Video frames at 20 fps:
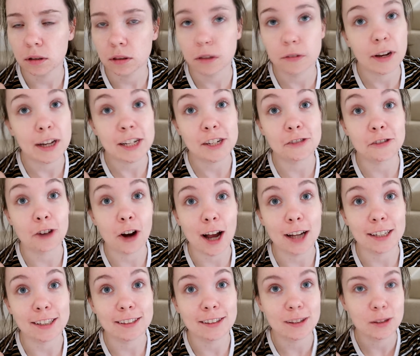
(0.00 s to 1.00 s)
The Rage of
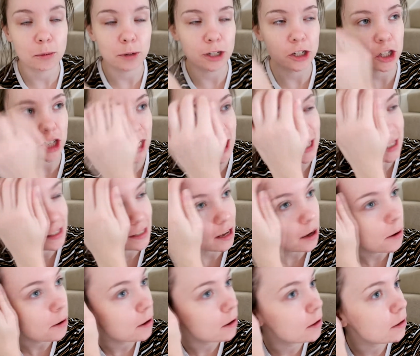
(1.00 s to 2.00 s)
Dragons, which is
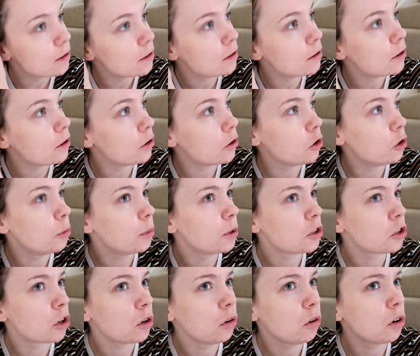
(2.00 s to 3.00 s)
an uber
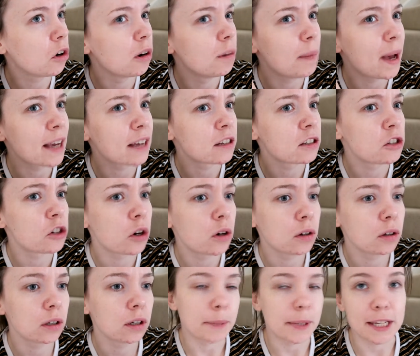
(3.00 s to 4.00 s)
chonk or a mega
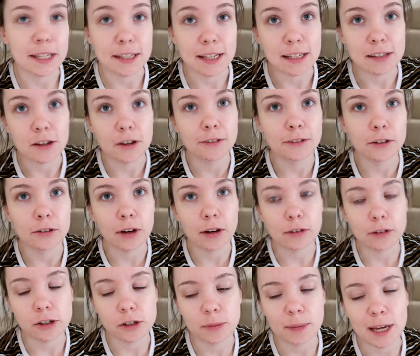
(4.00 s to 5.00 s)
chonk, because that's over
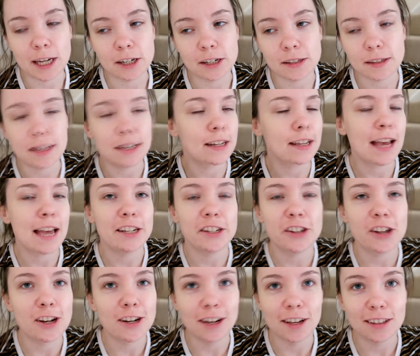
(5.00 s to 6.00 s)
500 pages. And in
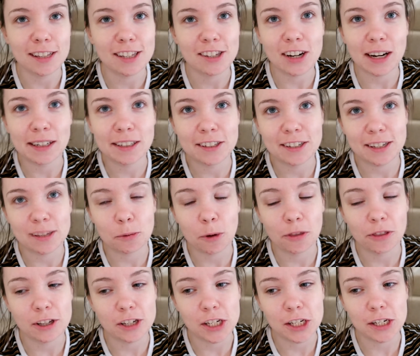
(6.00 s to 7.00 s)
case you don't know, this challenge is
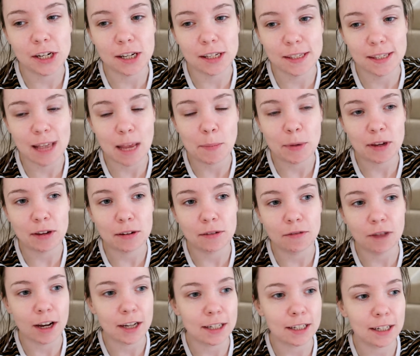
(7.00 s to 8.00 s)
one that she does
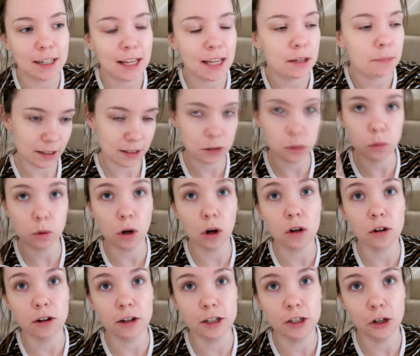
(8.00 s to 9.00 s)
semi-regularly. It's called
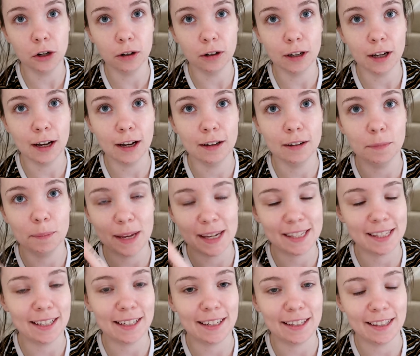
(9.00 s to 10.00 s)
Conquer a Chonker.
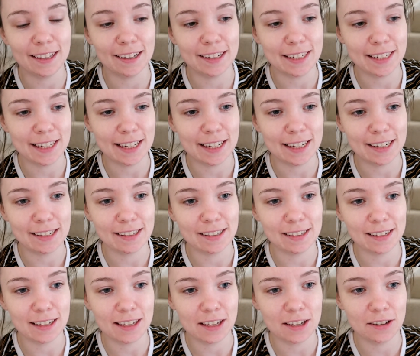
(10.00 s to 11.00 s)
Basically, the idea is
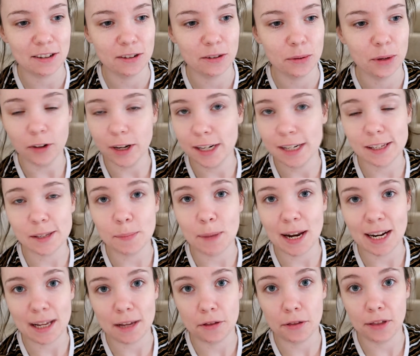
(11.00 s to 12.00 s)
that you read as
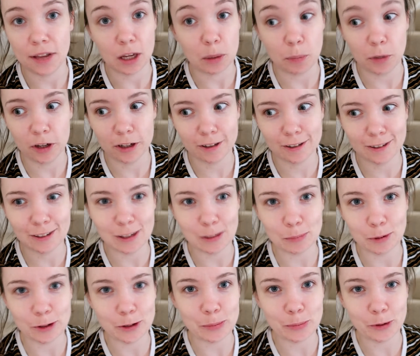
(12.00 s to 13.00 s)
many thick books
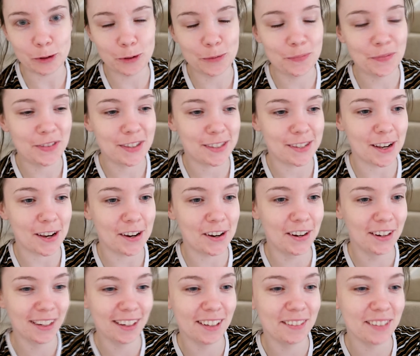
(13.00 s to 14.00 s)
as possible. So
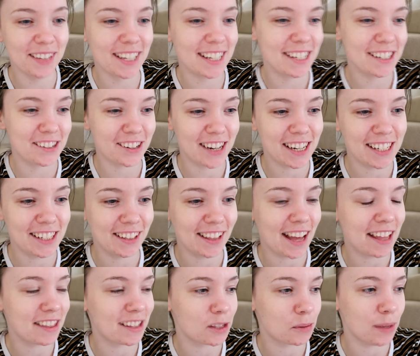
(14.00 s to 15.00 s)
I'm gonna try and do
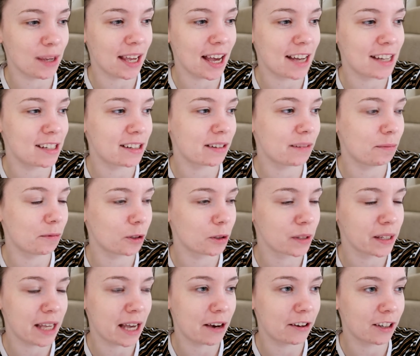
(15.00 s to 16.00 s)
that this weekend and we'll
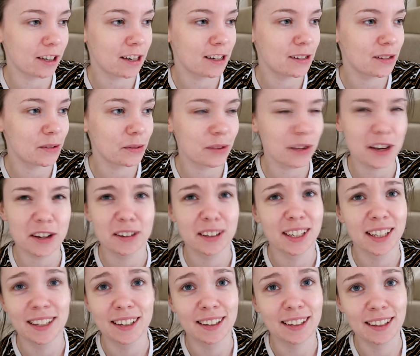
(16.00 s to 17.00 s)
see how it goes, although
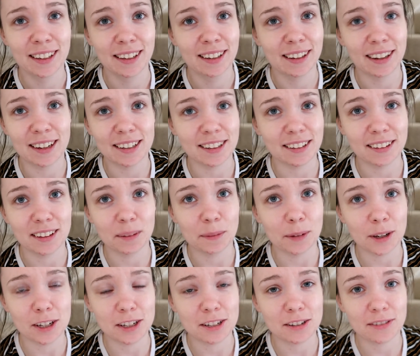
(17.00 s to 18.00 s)
I don't think
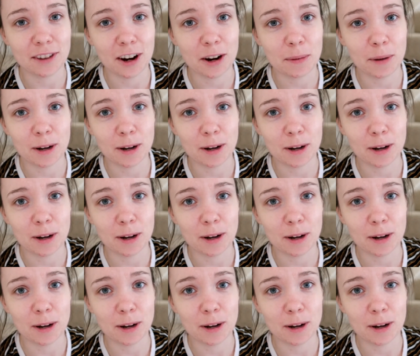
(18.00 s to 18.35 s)
I'm gonna do very